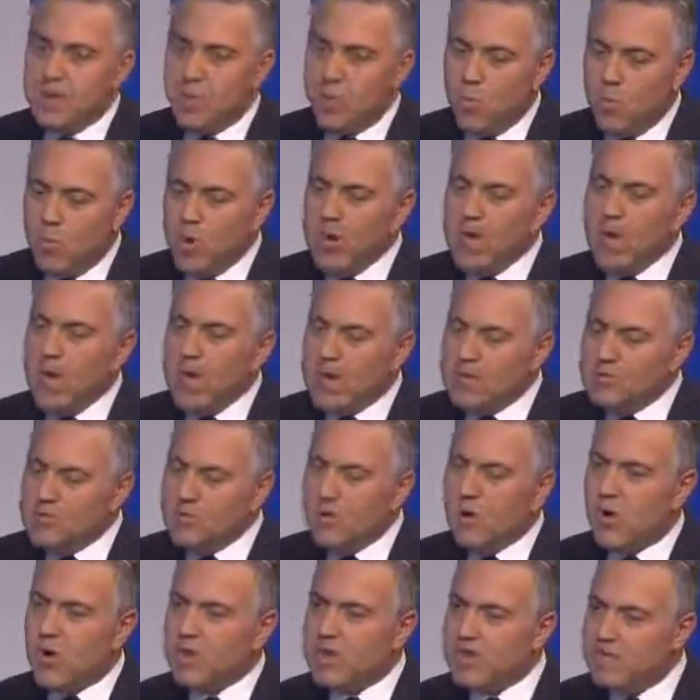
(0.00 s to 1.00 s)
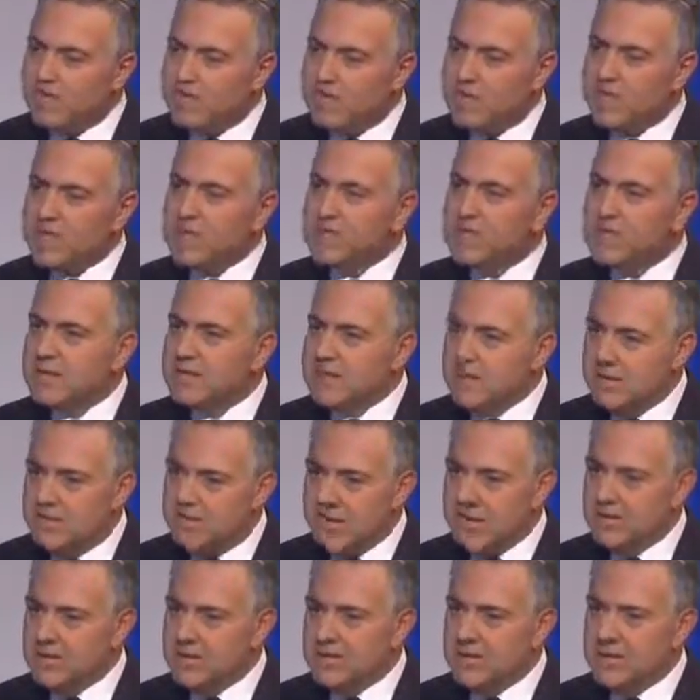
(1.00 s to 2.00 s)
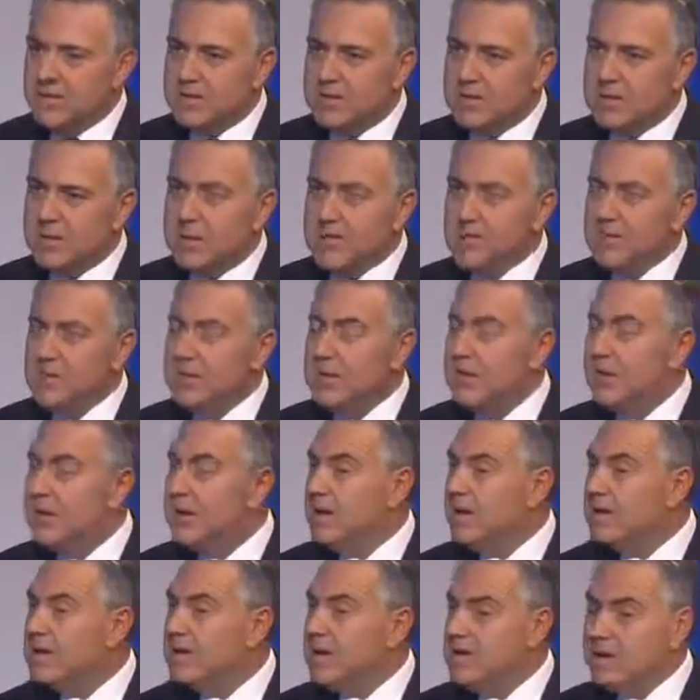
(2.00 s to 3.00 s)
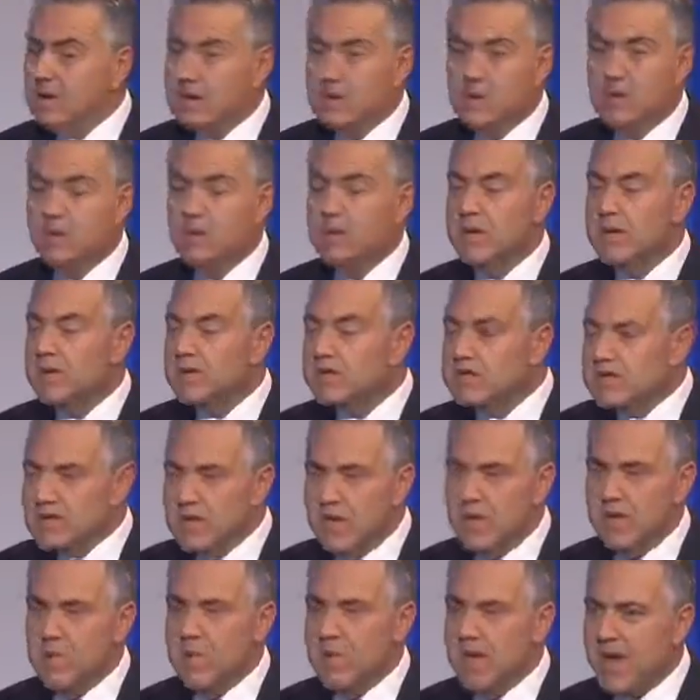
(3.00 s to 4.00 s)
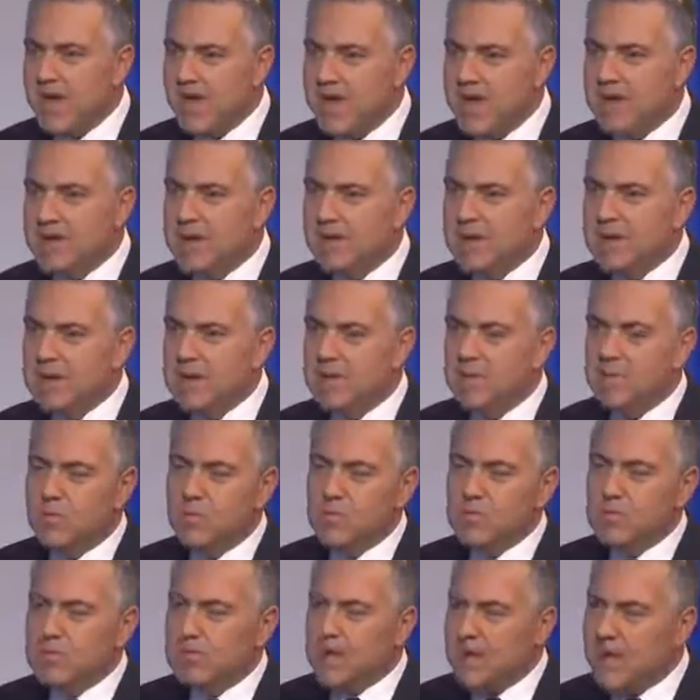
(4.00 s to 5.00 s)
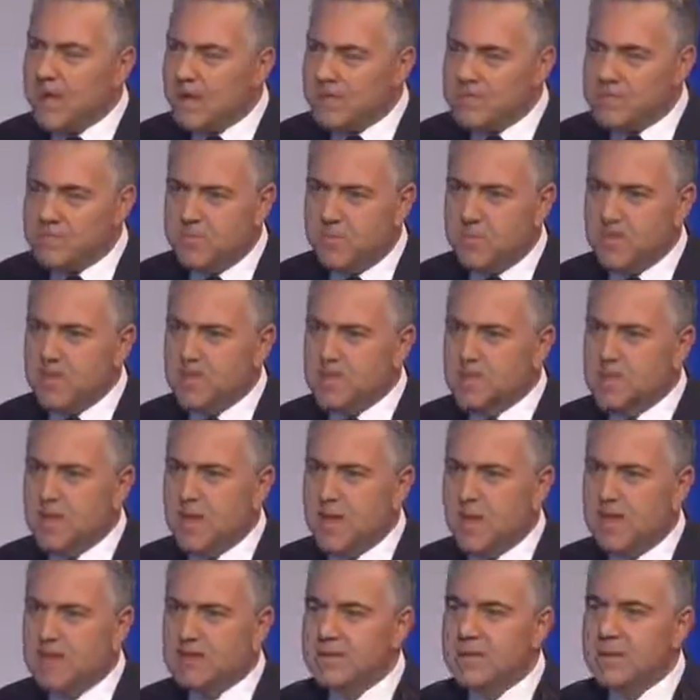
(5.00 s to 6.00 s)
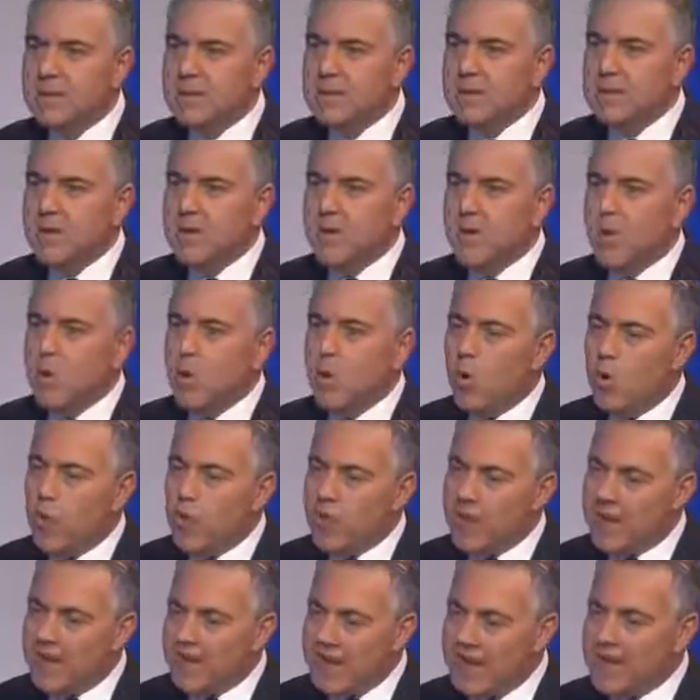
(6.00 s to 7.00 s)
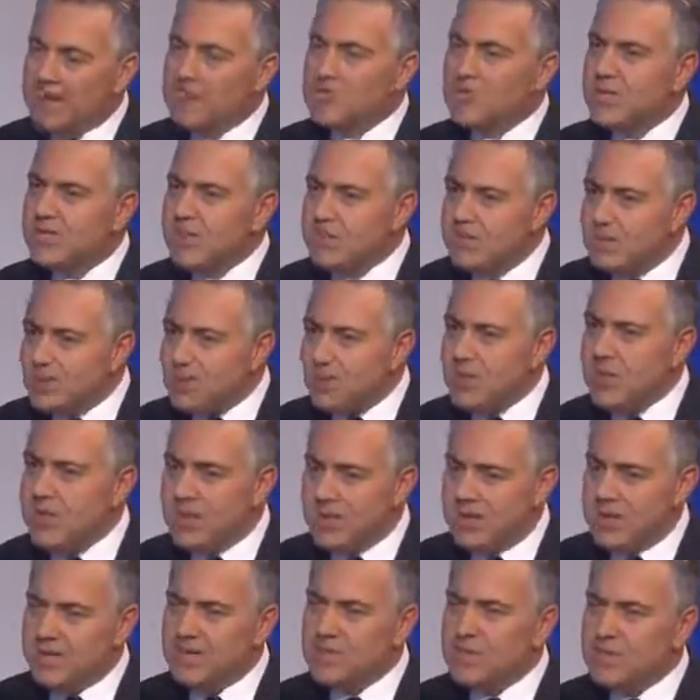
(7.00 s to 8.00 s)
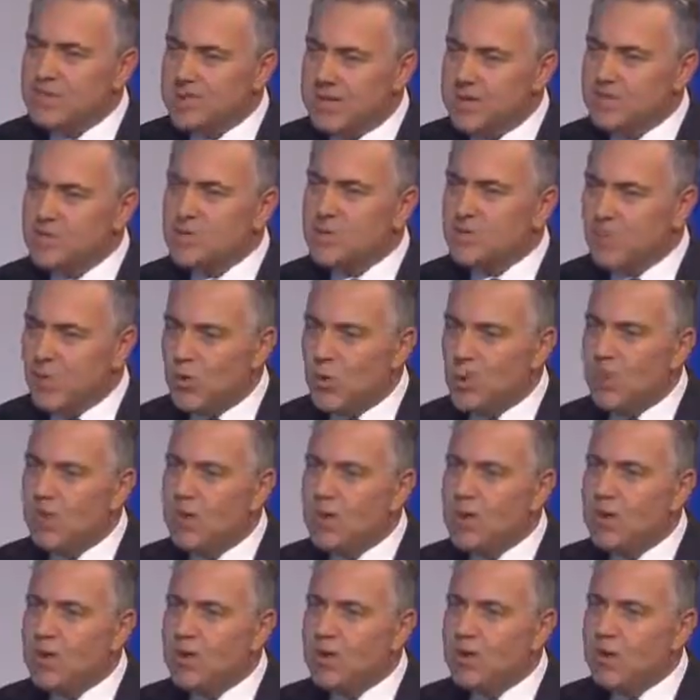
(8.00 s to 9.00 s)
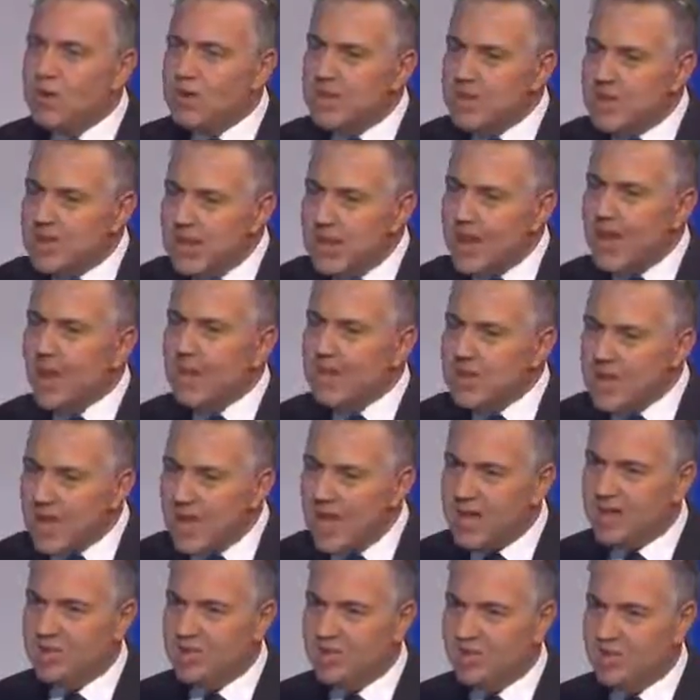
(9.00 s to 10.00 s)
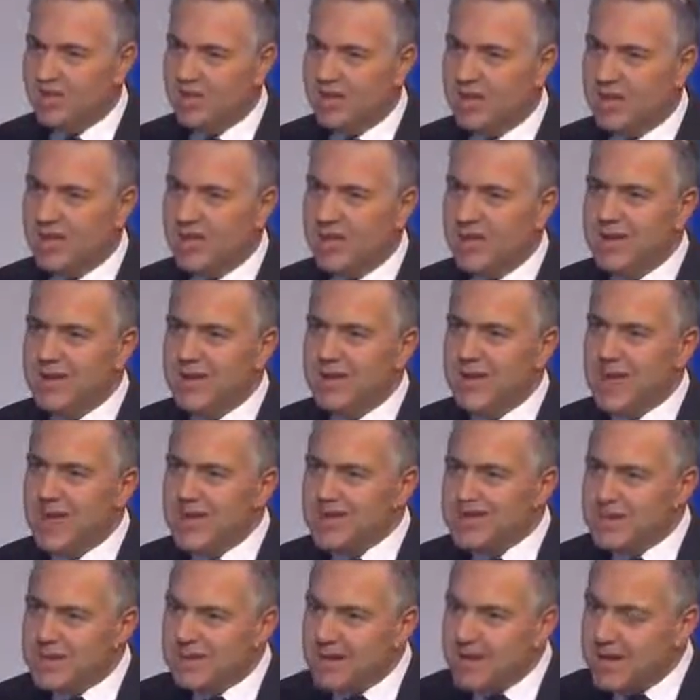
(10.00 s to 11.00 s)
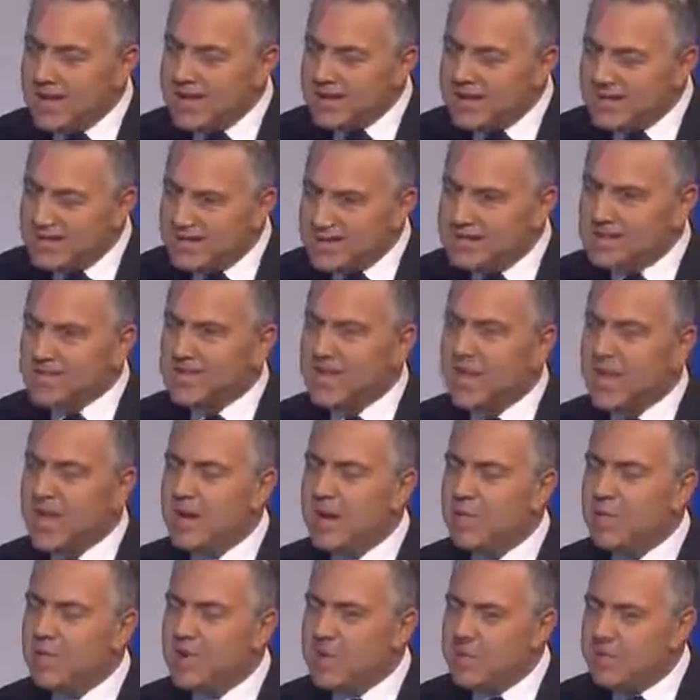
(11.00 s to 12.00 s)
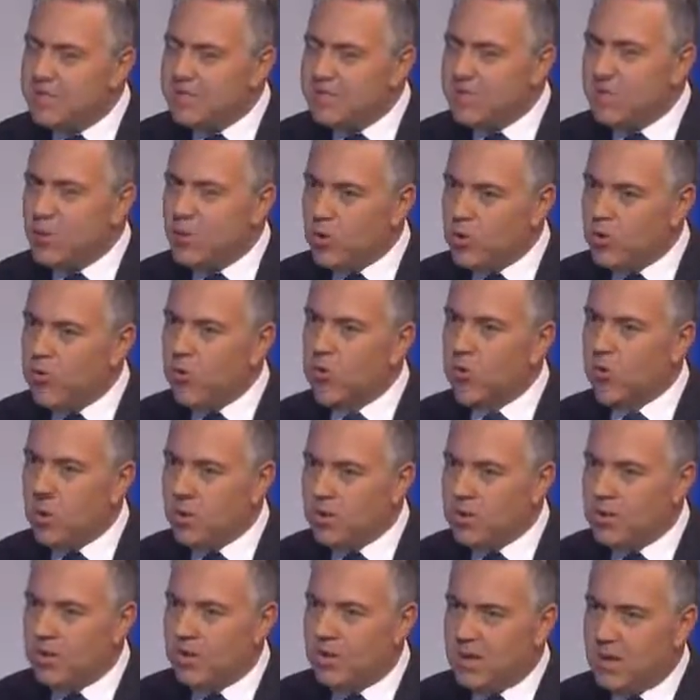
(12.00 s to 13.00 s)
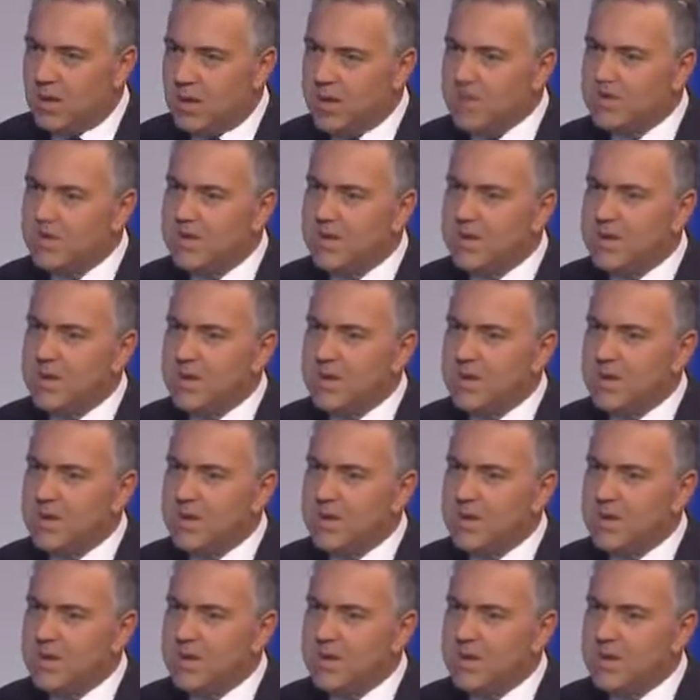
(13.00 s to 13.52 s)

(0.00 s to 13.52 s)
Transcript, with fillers: we are trying to fix the budget. Now, we can stand back and watch the house burn down or we can actually do things that ensure that our country has a, a sustainable and affordable quality of life.